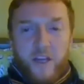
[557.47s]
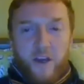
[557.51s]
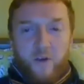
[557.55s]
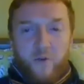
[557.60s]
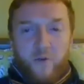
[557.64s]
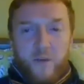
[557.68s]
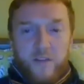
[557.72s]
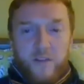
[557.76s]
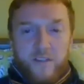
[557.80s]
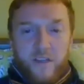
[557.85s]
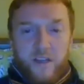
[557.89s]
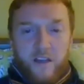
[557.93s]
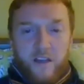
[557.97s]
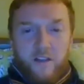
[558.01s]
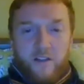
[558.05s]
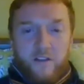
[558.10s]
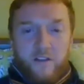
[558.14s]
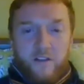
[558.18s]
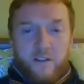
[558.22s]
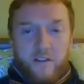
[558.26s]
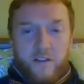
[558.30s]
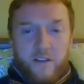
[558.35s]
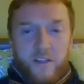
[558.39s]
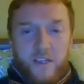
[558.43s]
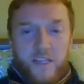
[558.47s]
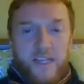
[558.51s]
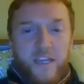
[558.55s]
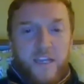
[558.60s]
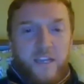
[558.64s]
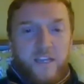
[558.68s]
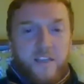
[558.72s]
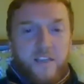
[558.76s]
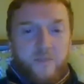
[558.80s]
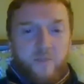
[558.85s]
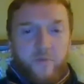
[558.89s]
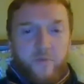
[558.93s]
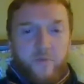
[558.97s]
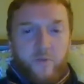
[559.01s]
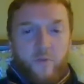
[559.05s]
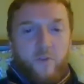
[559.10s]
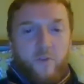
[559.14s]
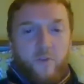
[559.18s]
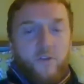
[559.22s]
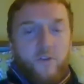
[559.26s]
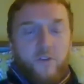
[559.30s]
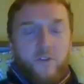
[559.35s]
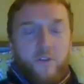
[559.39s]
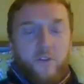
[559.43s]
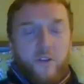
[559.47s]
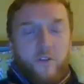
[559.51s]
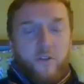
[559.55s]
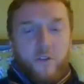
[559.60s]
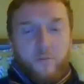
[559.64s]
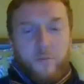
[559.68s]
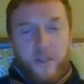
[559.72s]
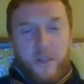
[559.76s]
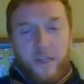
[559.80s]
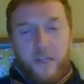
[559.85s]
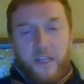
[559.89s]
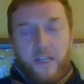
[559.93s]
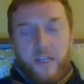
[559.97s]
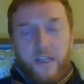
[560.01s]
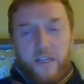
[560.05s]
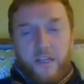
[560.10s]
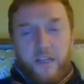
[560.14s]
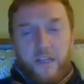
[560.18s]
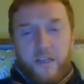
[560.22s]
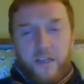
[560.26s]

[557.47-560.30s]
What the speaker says: co-intel, years before, though not many.